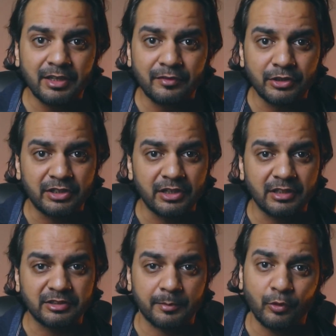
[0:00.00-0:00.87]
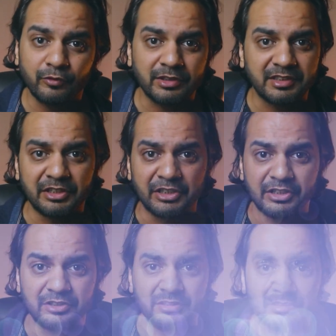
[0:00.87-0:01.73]
enough details about what they
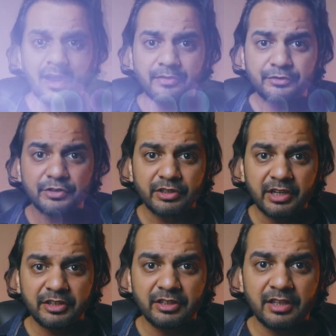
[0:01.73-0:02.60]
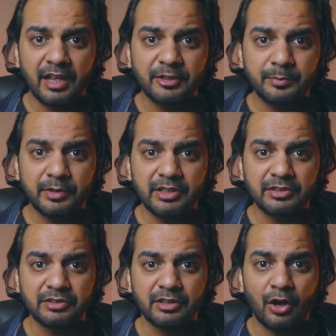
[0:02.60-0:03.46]
need. After getting the
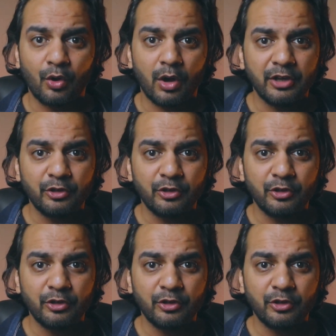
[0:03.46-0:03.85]
experience now, I